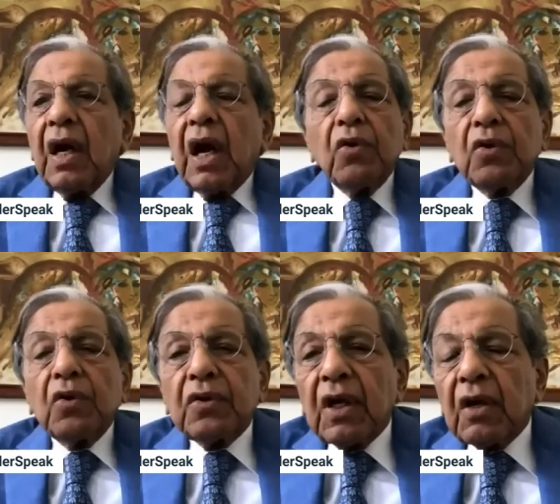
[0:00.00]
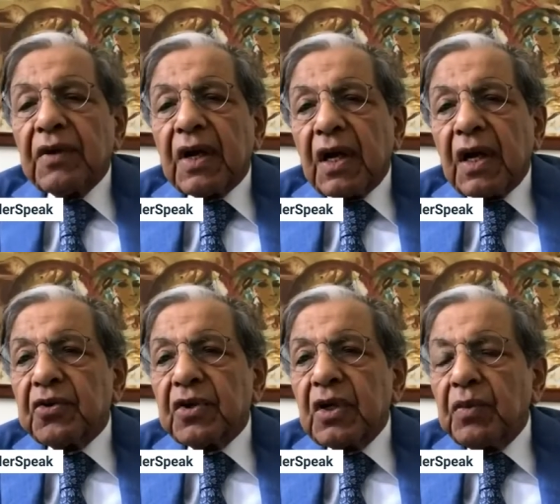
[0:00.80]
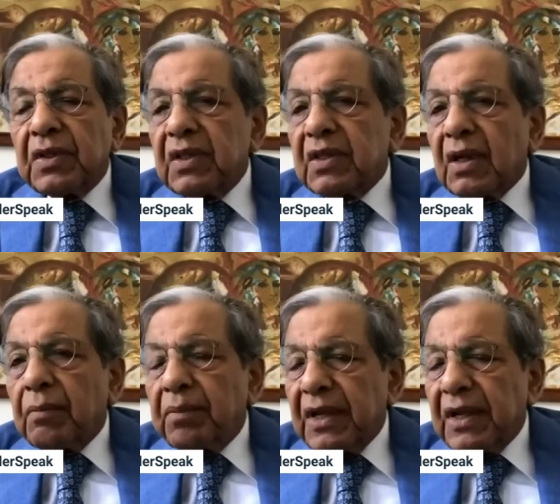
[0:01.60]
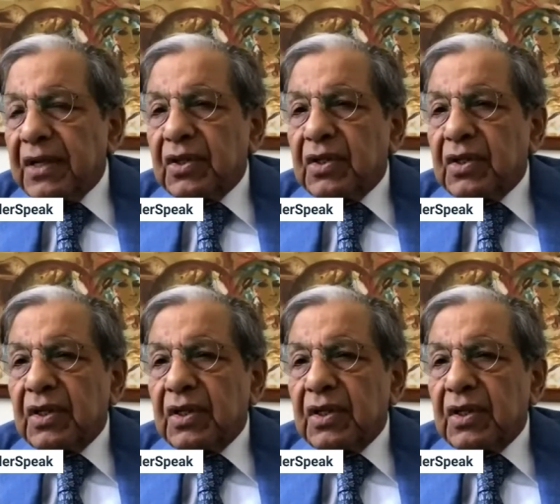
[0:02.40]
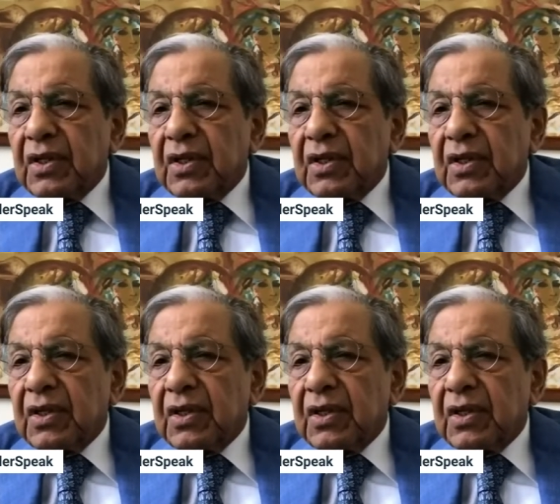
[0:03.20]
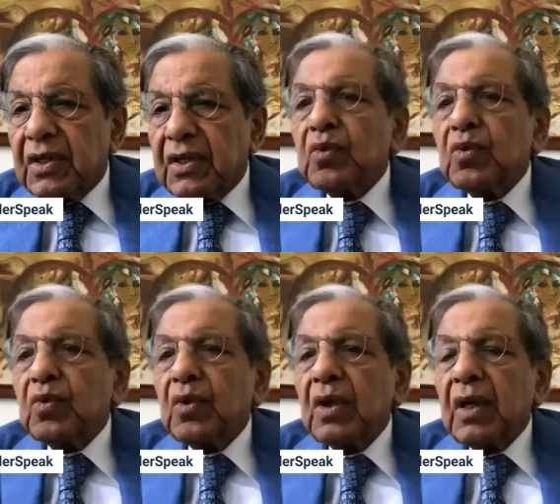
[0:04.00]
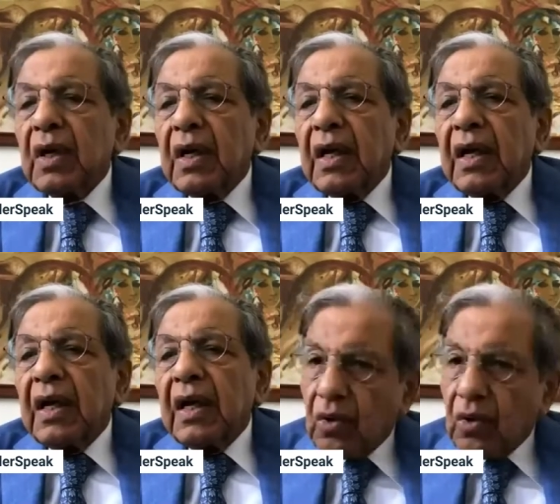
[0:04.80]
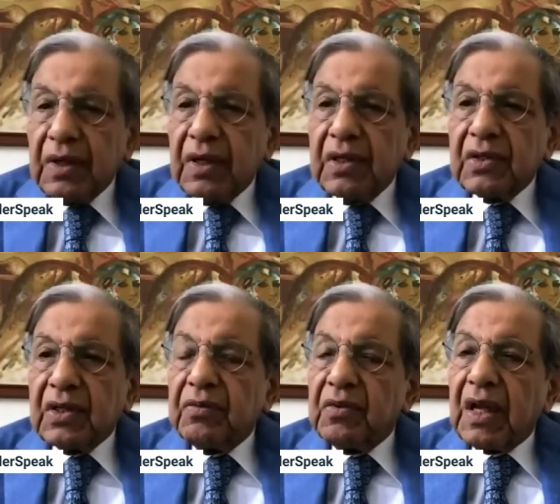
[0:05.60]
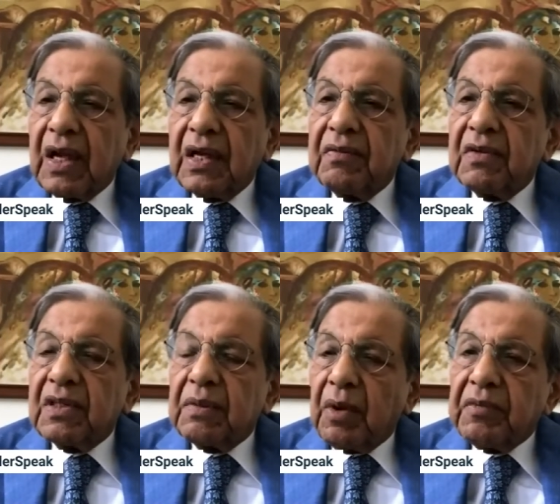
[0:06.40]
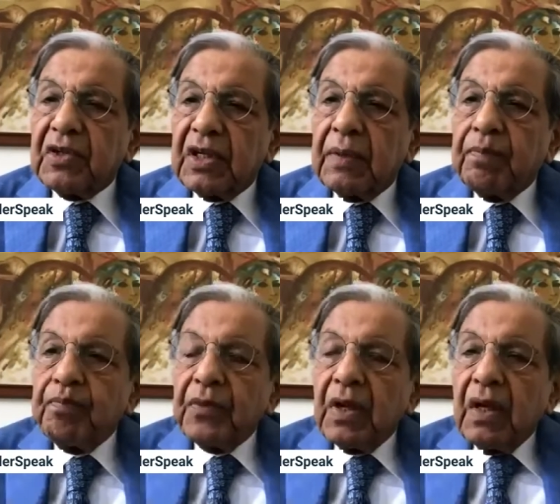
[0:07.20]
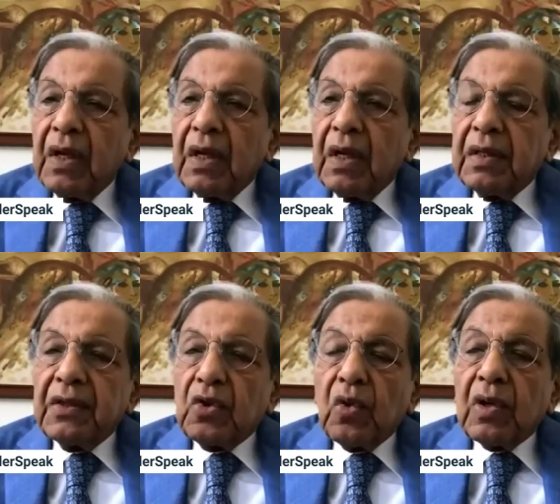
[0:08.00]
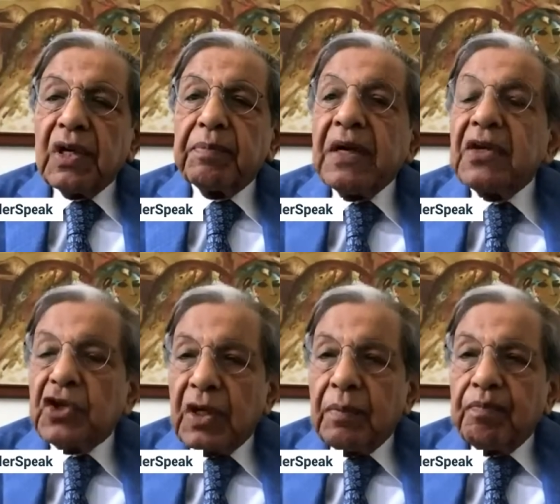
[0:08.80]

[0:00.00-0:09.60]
How do you think of a country with this complexity and proneness to health disorders, given our level of poverty, that the total expenditure